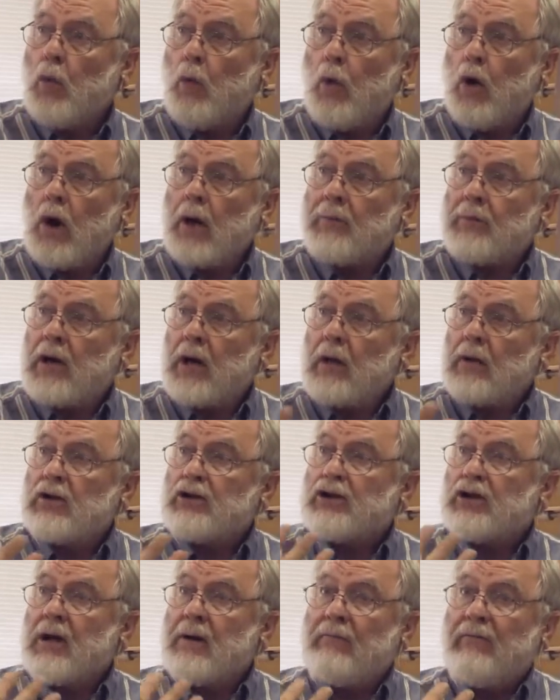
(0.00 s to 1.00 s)
Warm
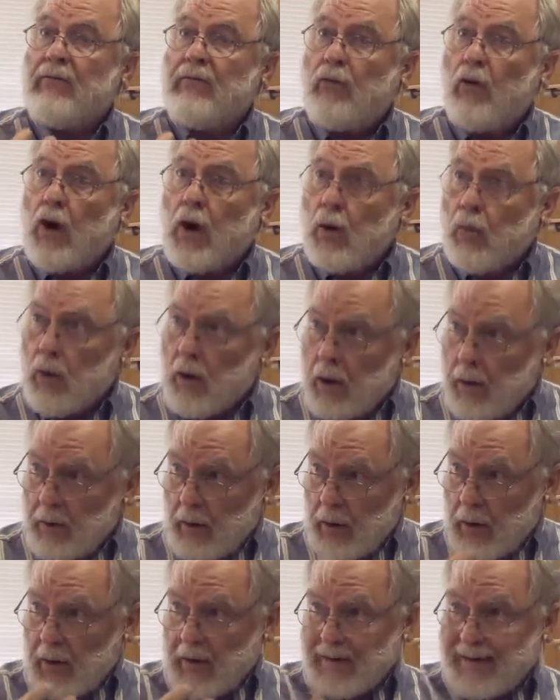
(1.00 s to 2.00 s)
colors come
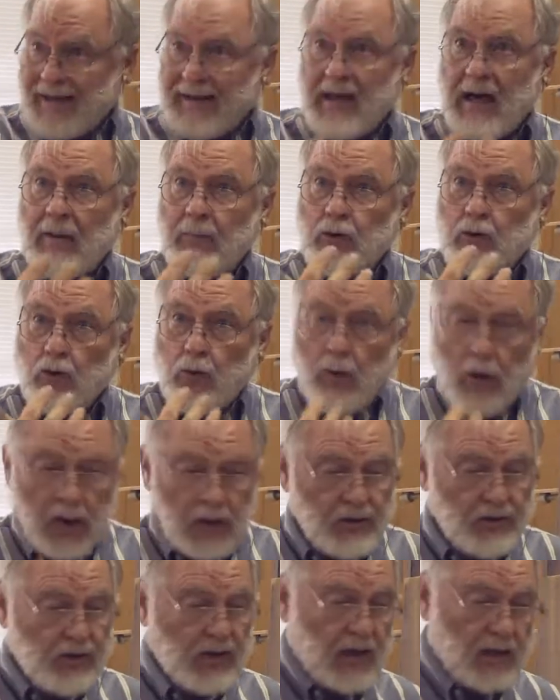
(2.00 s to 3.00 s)
forward. They come
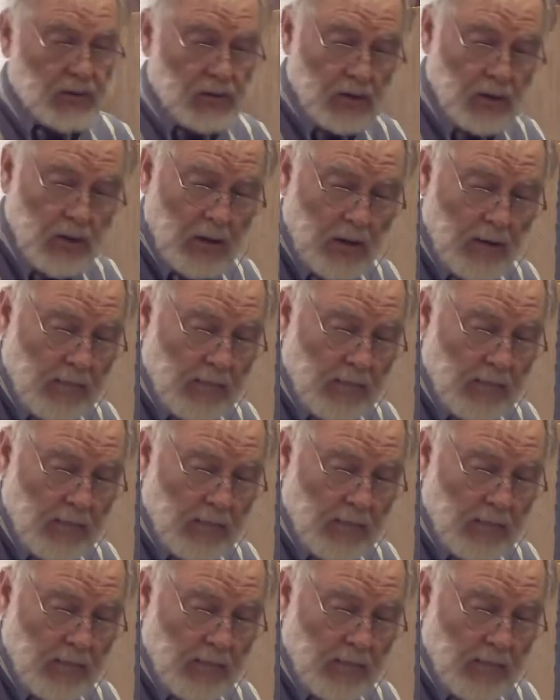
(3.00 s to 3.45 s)
towards us.